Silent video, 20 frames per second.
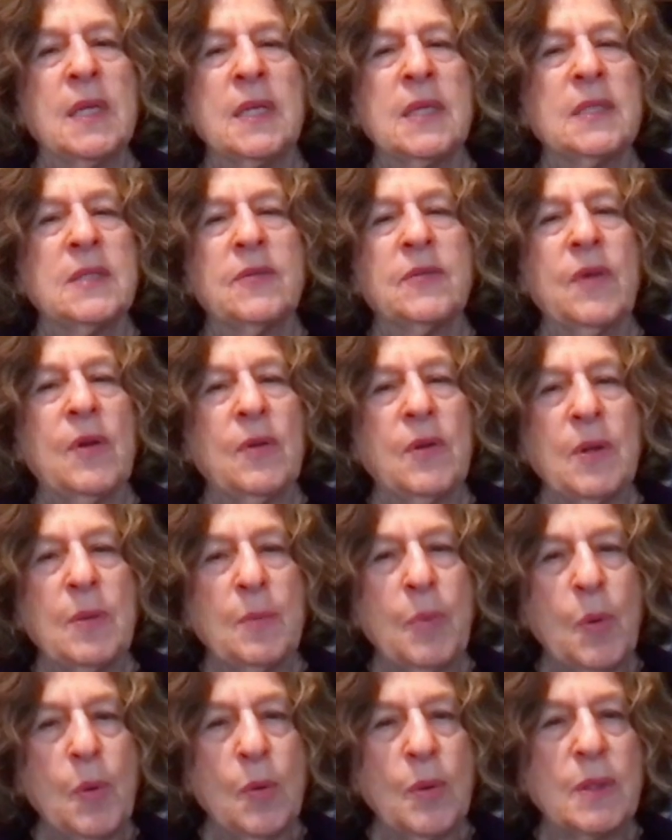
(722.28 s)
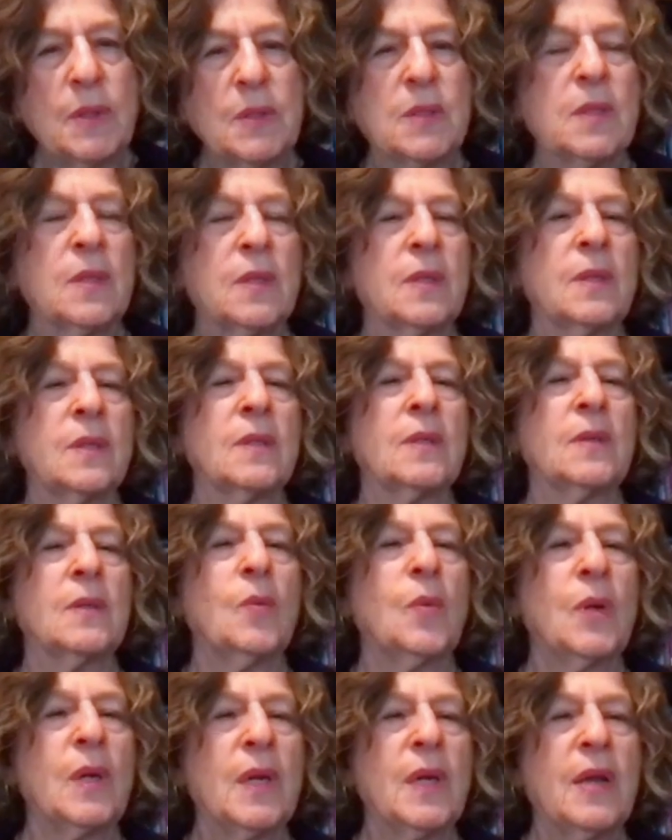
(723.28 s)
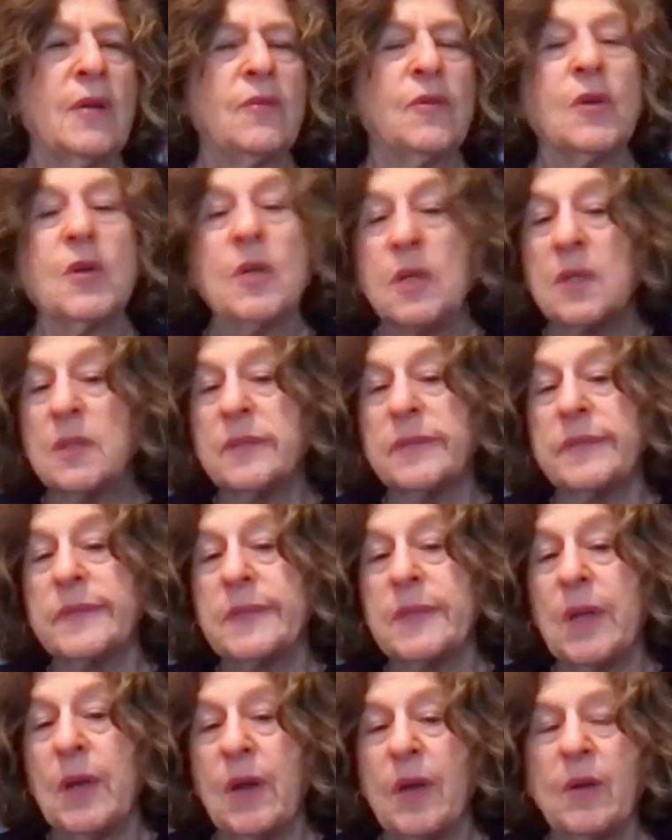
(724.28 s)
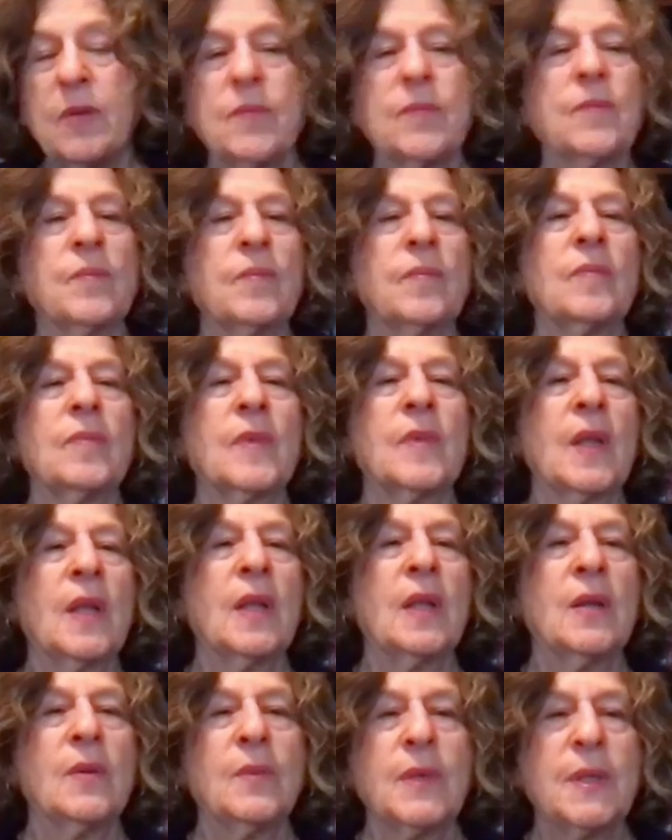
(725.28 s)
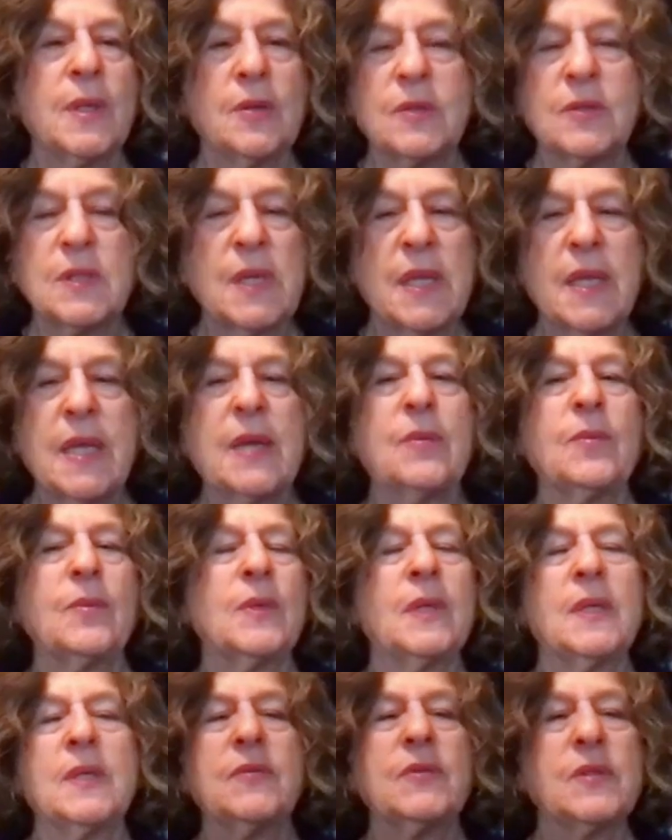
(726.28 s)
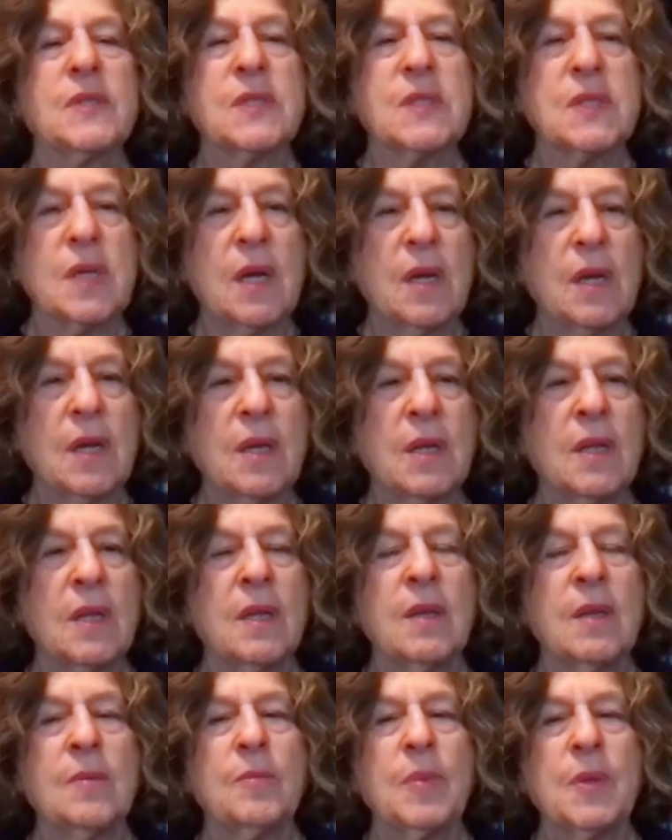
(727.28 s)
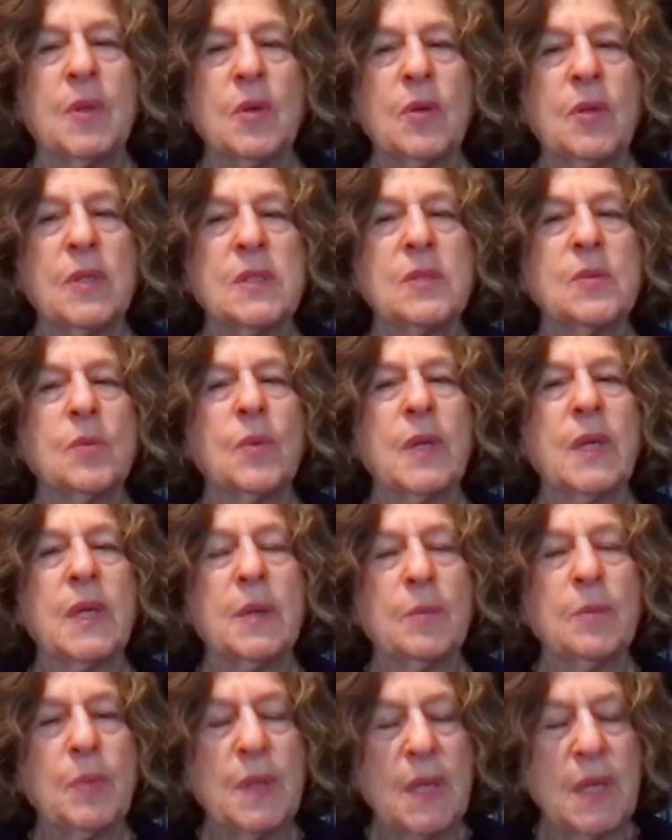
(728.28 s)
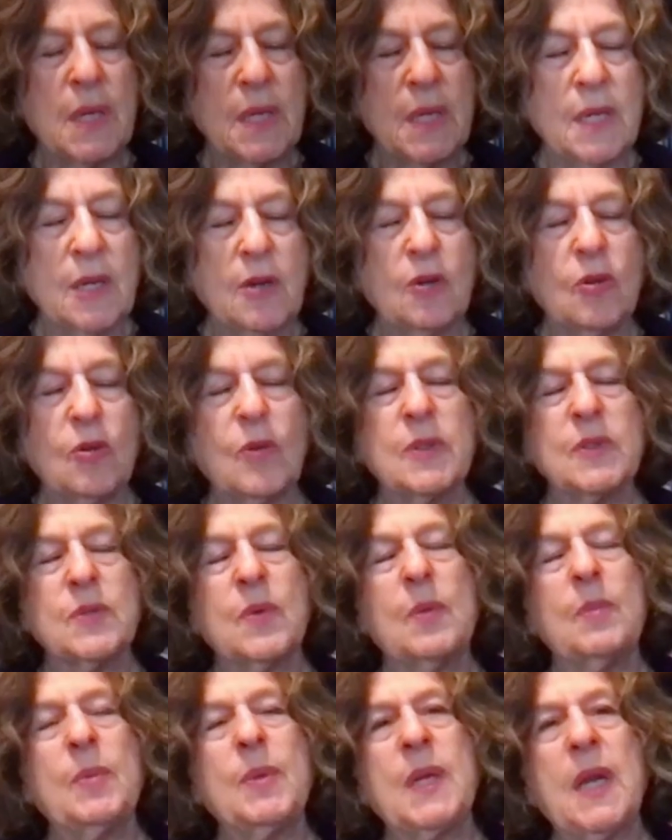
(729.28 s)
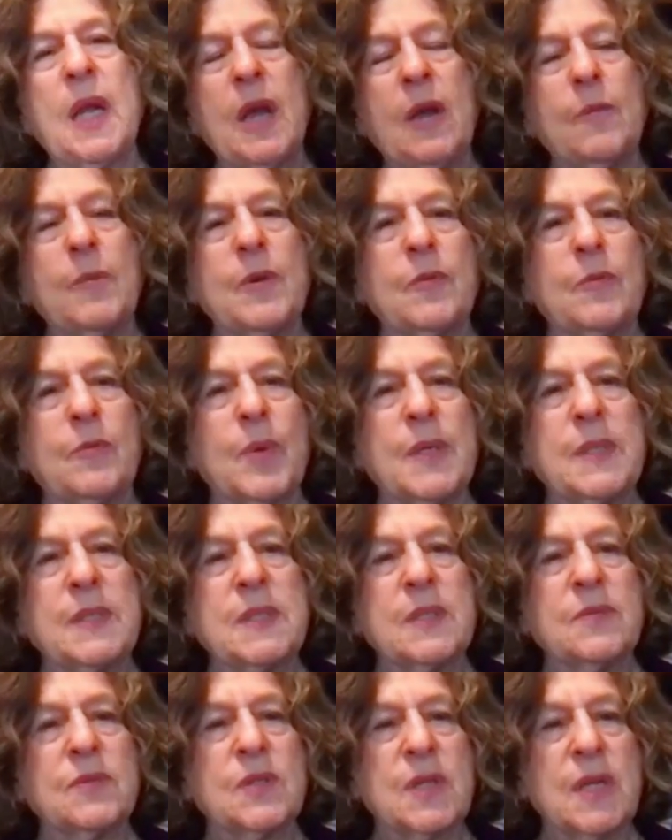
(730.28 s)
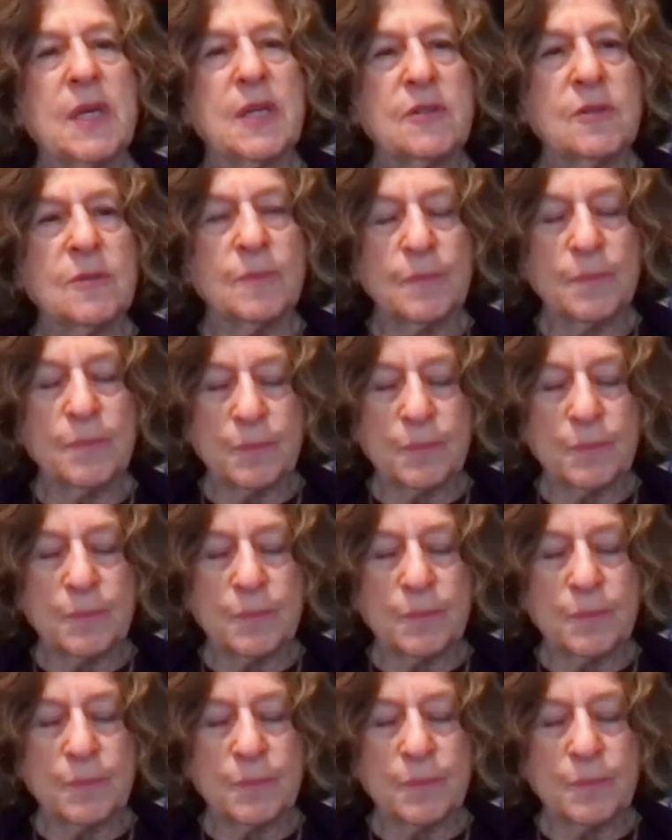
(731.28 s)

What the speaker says: It's very important. We're never stuck. We don't say that. We're never stuck because we can begin anew. As Rabbi Nachman of Breslov says,